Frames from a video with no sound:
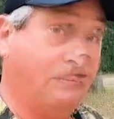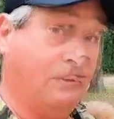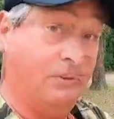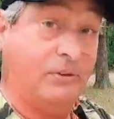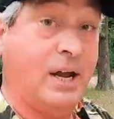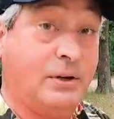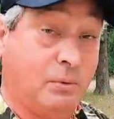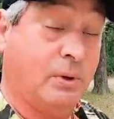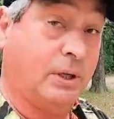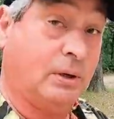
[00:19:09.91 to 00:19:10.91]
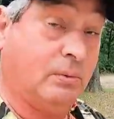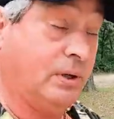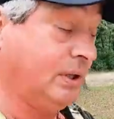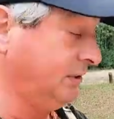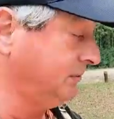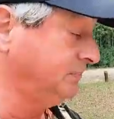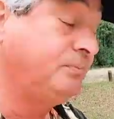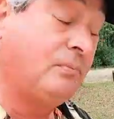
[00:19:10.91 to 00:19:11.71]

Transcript: If you decide you want to get one of these,